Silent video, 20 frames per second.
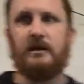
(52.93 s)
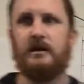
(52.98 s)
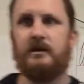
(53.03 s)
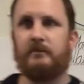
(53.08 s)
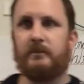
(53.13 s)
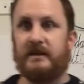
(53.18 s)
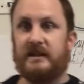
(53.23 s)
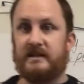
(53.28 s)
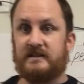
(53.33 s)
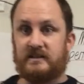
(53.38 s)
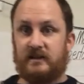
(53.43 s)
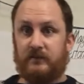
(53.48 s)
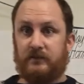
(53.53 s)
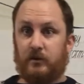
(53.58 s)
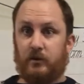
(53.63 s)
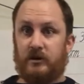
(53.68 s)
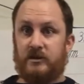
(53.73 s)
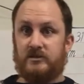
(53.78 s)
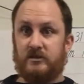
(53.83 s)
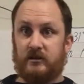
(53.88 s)
But that's, if you
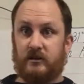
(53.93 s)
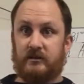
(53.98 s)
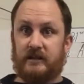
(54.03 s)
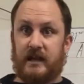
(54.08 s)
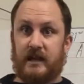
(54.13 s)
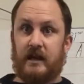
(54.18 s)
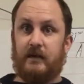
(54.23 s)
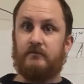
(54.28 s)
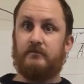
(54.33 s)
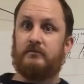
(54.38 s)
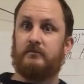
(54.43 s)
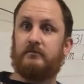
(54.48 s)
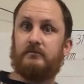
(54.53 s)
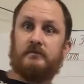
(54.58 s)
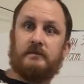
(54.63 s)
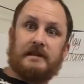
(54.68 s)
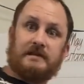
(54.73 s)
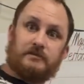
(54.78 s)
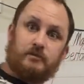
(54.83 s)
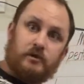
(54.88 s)
want to look that up,
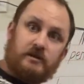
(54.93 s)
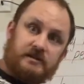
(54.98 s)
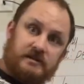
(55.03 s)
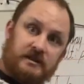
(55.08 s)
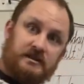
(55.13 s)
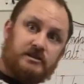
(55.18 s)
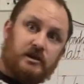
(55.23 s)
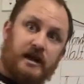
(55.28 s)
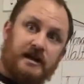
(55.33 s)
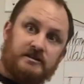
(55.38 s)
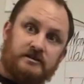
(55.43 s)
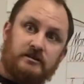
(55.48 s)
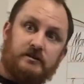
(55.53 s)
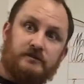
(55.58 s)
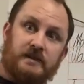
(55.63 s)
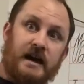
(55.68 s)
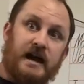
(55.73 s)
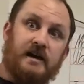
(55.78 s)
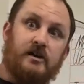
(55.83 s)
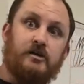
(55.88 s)
that's what the title of
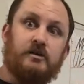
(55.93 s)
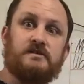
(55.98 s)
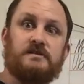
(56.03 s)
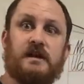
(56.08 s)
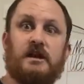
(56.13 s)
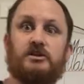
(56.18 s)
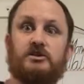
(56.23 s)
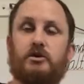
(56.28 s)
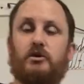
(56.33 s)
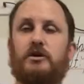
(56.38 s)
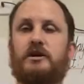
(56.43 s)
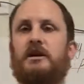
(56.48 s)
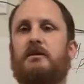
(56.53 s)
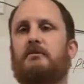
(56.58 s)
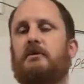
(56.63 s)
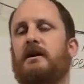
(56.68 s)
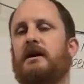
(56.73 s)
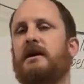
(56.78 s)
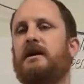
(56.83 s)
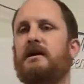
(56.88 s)
the haka is, a tōia
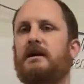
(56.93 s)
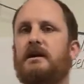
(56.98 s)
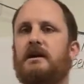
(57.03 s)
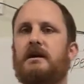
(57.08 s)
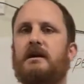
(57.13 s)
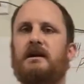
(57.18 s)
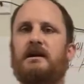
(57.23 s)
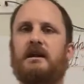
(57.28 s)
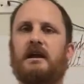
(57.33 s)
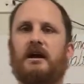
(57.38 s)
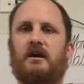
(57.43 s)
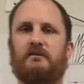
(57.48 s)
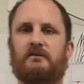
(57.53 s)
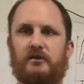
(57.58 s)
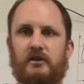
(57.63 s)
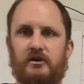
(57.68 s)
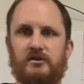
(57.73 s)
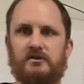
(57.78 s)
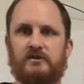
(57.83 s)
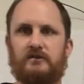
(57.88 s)
mai. Now, for
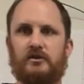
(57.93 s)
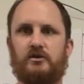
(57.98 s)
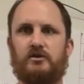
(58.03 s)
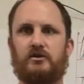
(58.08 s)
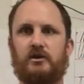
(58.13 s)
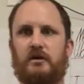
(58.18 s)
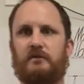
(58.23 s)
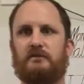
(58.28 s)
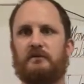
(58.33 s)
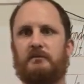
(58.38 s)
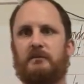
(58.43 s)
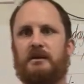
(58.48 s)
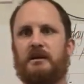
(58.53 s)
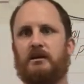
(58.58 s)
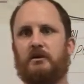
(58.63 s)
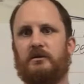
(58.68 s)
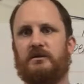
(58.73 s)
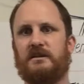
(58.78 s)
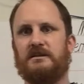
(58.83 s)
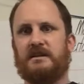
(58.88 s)
those of you not familiar
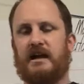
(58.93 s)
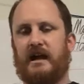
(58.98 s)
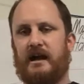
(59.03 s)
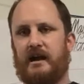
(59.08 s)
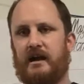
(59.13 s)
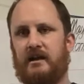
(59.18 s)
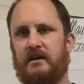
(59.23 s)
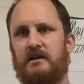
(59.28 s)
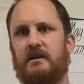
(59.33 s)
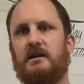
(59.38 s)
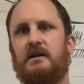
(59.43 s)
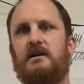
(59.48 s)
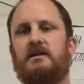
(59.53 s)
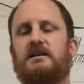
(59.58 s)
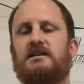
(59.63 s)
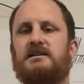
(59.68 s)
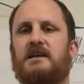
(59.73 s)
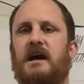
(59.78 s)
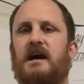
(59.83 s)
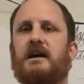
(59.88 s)
with this haka
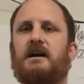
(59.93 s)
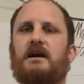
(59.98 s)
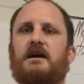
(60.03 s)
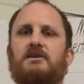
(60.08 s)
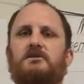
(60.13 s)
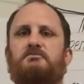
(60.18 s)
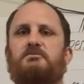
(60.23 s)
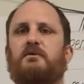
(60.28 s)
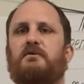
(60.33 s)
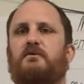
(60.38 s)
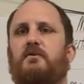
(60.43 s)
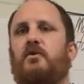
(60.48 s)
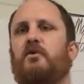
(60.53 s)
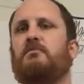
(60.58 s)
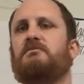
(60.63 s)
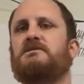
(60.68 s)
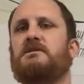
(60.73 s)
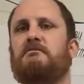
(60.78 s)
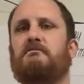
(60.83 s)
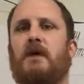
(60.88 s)
is
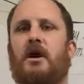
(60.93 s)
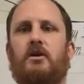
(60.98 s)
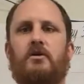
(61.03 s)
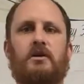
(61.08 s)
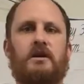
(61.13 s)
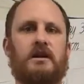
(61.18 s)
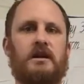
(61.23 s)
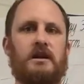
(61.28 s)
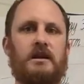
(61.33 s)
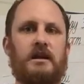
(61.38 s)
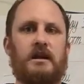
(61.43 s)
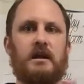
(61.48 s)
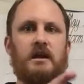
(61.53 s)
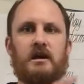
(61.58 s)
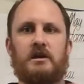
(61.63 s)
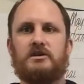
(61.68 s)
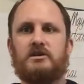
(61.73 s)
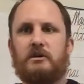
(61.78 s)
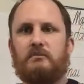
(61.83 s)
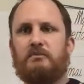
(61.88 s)
performed to manuhiri
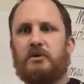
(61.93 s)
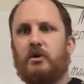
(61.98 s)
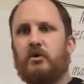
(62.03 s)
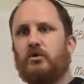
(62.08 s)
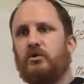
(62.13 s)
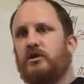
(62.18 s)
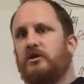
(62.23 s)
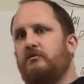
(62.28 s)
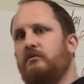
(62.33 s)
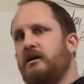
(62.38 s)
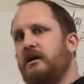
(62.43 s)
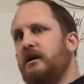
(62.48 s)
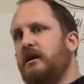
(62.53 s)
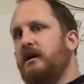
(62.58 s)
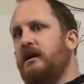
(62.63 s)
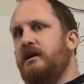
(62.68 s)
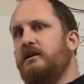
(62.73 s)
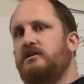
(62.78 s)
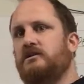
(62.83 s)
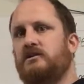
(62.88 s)
to pull them
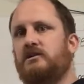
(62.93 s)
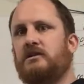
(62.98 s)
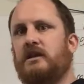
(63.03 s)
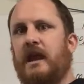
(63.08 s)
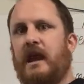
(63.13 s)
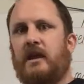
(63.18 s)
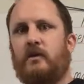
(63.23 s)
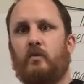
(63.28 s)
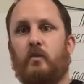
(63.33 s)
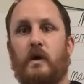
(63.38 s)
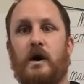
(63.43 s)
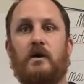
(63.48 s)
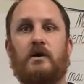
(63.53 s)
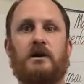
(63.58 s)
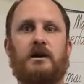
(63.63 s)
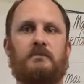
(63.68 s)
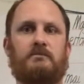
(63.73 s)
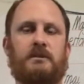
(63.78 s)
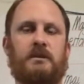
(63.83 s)
in and welcome